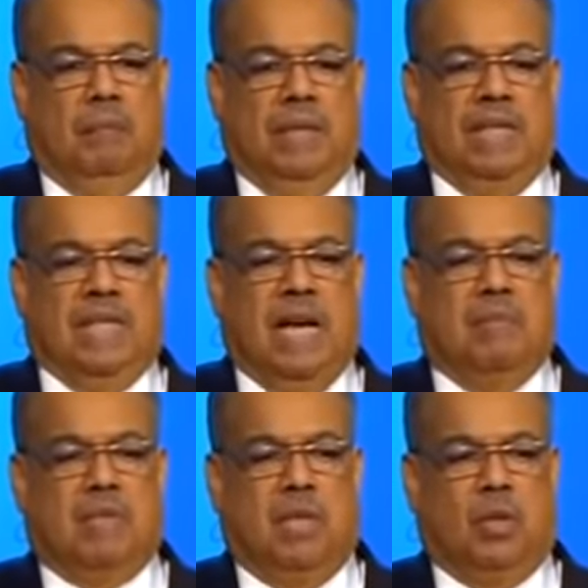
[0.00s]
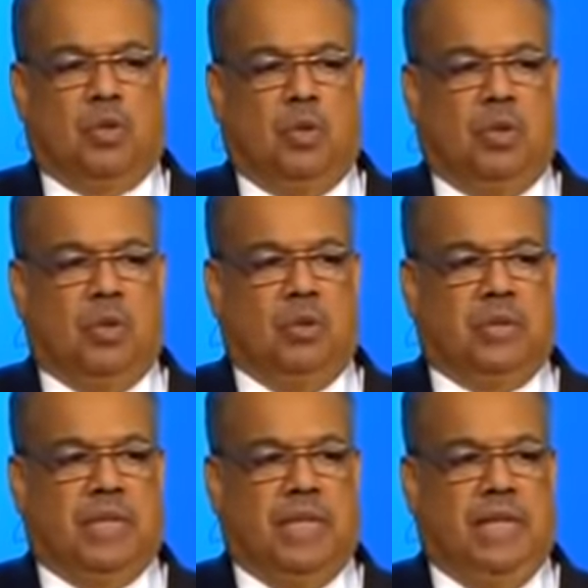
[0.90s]
Many times I go to a new
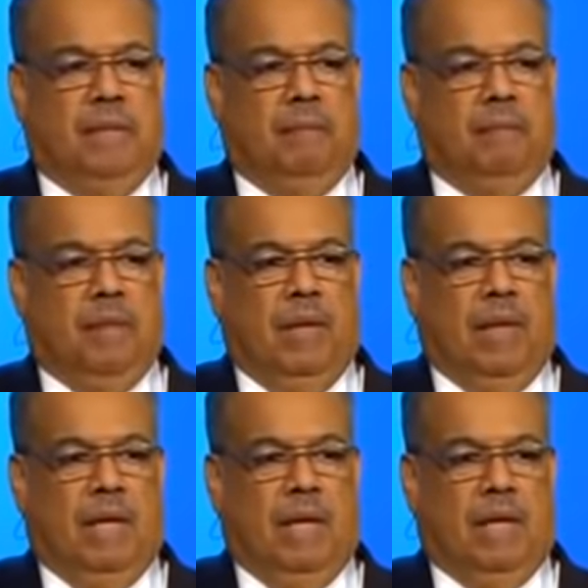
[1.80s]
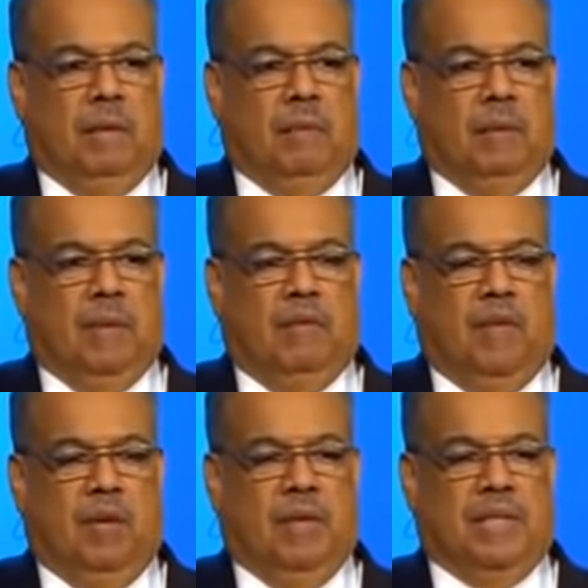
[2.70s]
city and the people
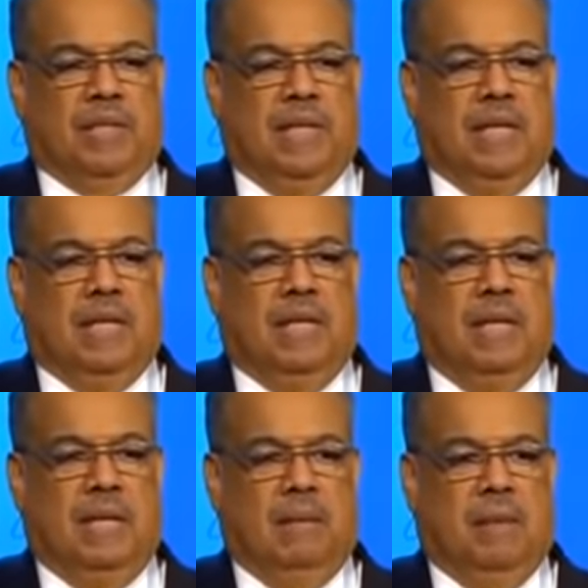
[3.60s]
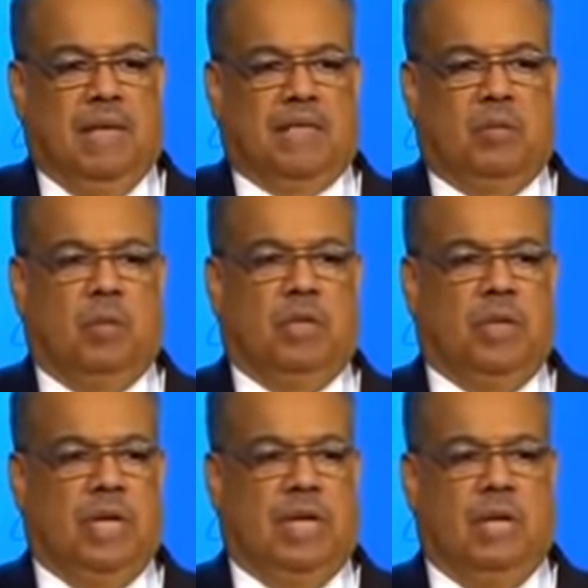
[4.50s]
have already said, Pastor, when
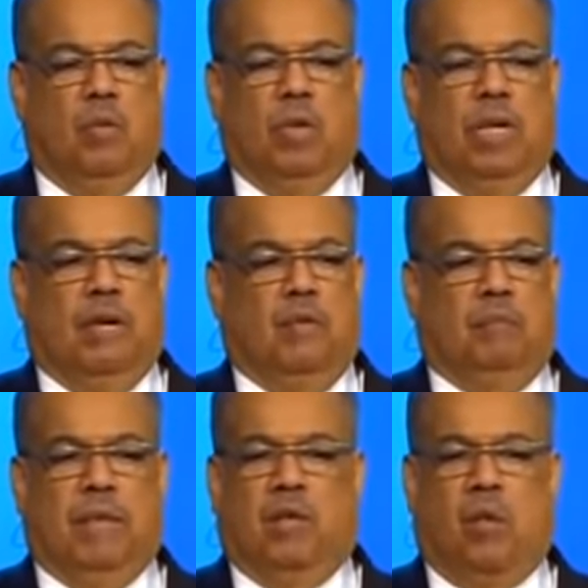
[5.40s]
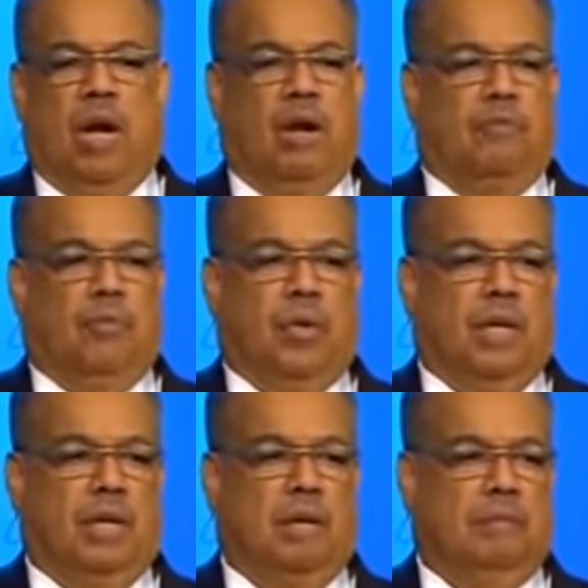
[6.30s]
you get here, we're going to have a big crowd for
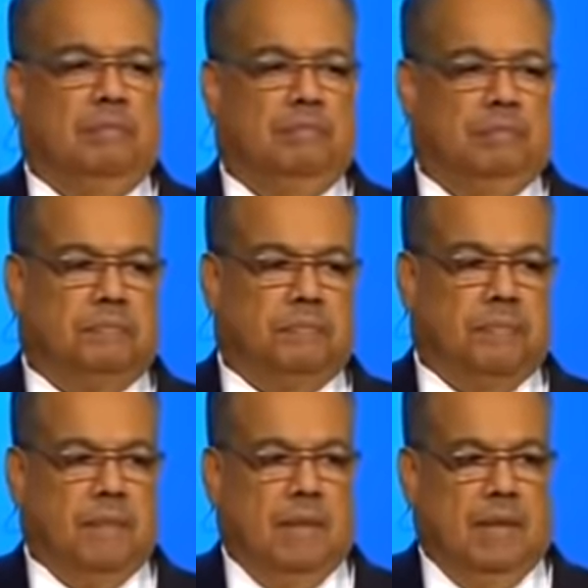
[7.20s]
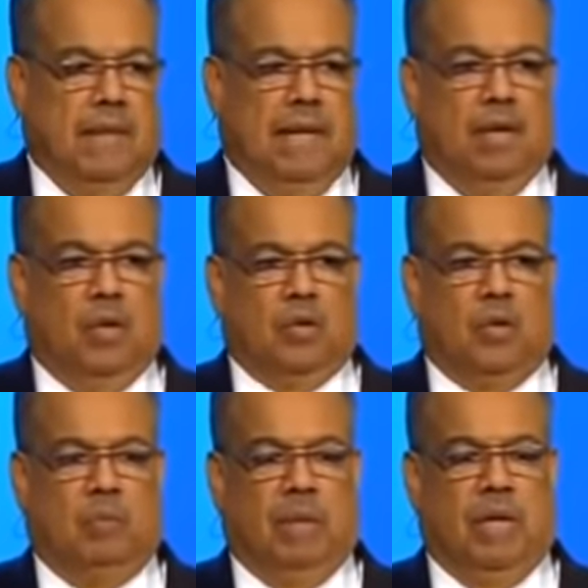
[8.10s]
you. And I go
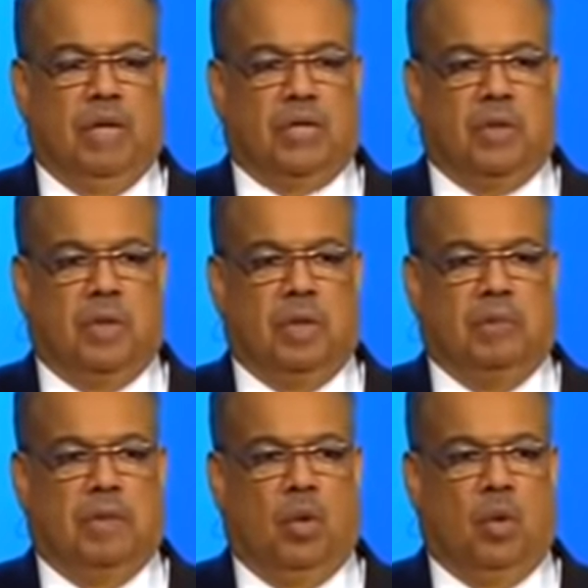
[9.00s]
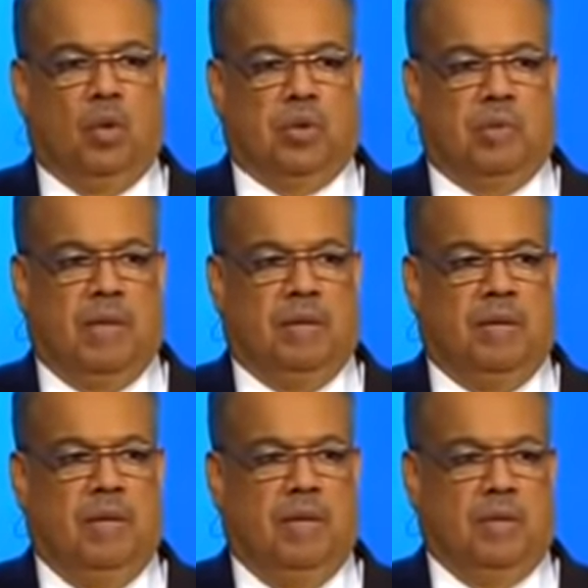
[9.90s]
to a big auditorium that holds
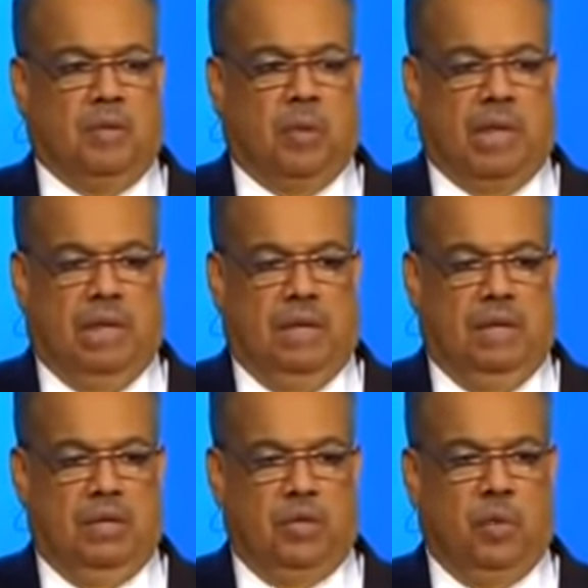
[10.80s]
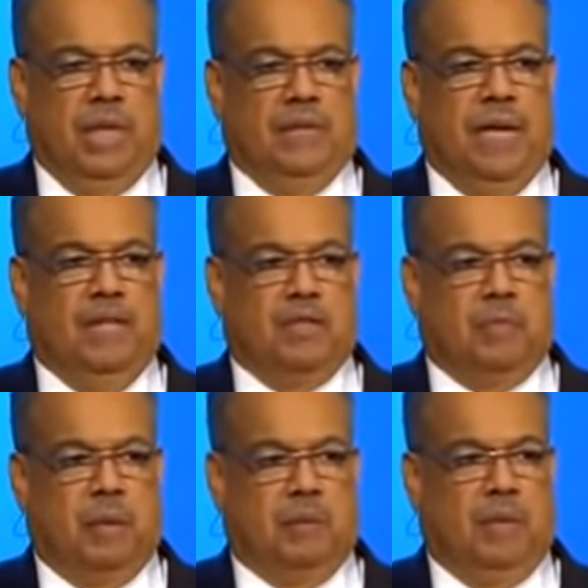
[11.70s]
about
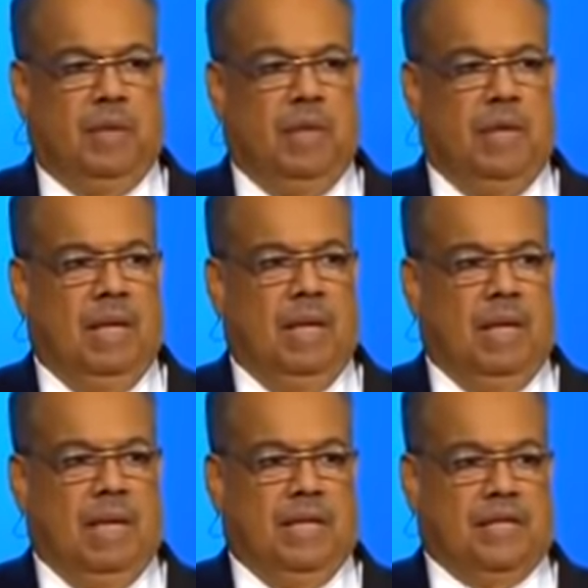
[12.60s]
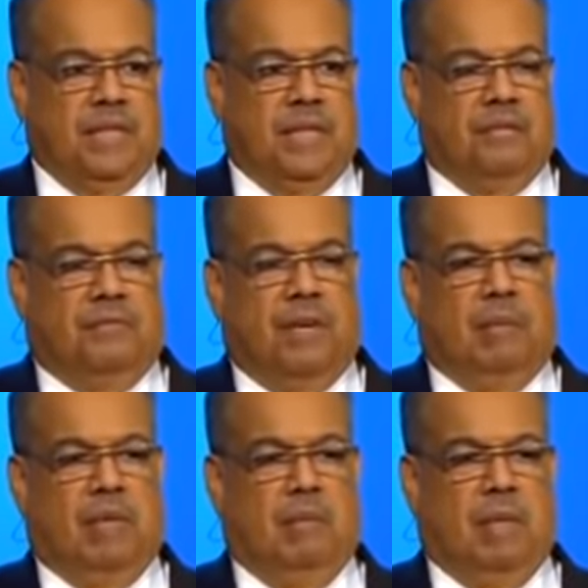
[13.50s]
20,000 people, and sitting in front
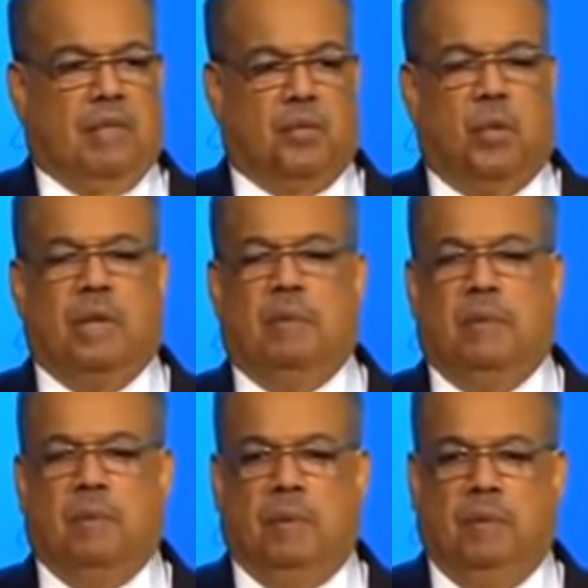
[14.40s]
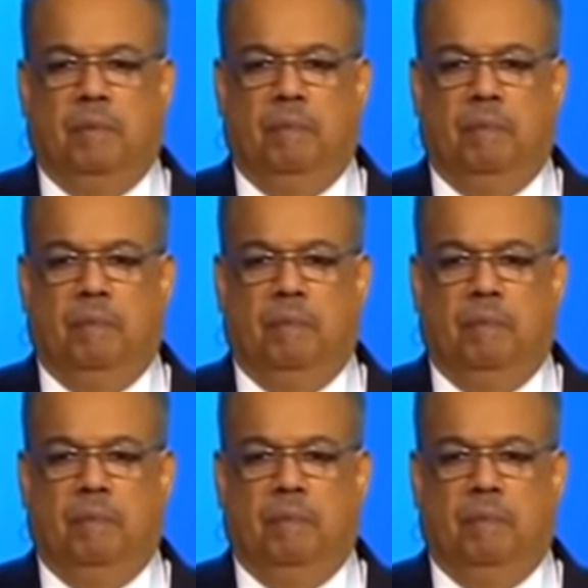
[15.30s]
of me about 20 people.